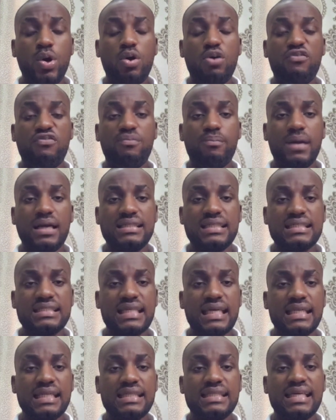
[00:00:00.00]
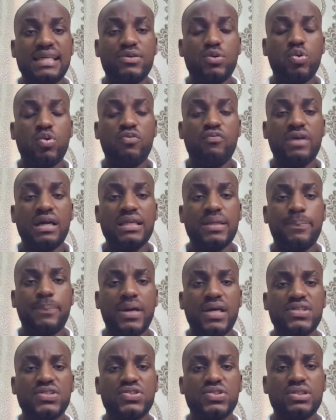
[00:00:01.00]
of Manchester United over the
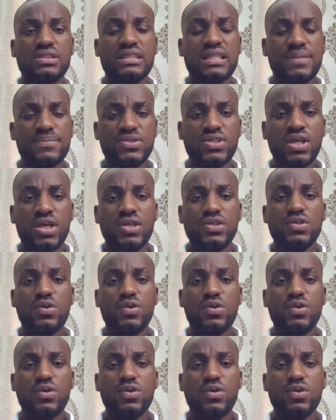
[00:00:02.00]
past 3 games.